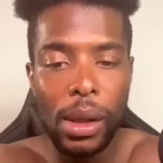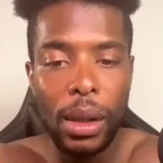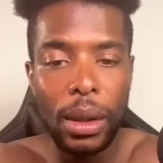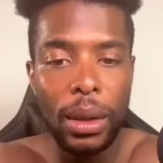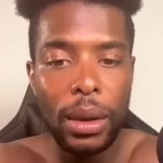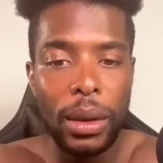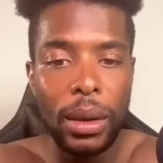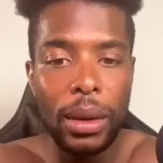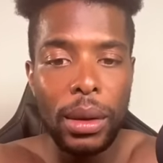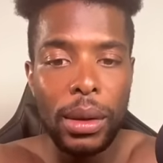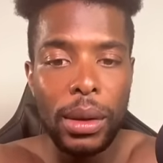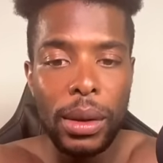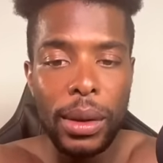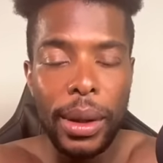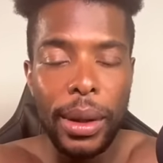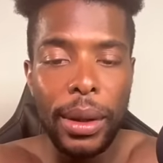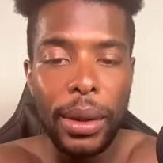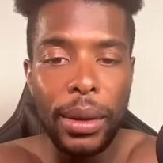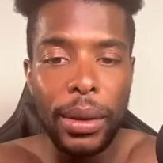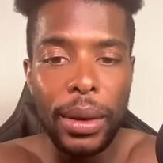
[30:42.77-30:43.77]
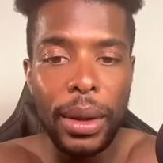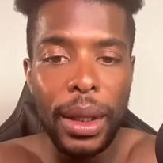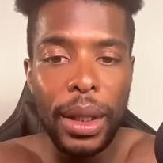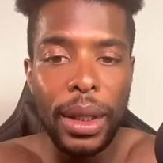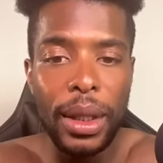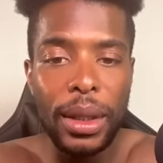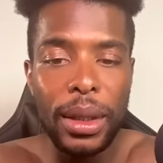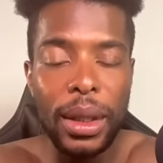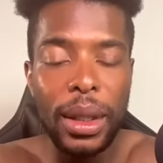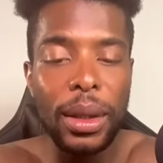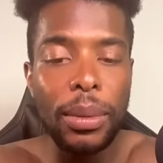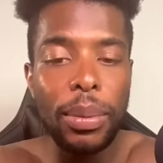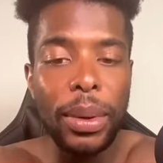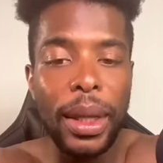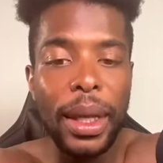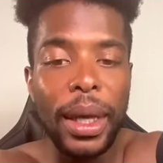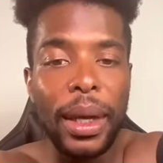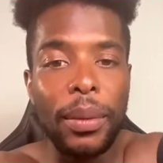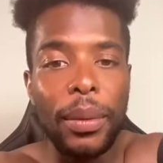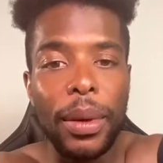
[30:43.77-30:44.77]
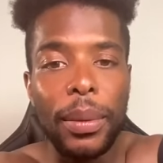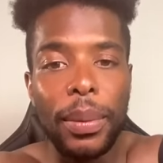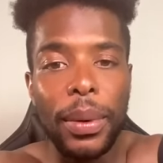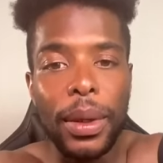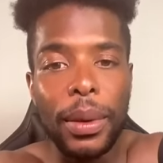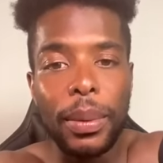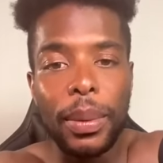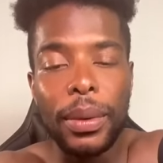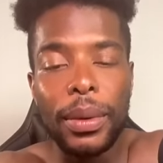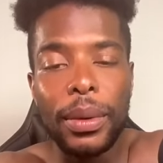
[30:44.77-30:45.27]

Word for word: So... Liz keep playing with people.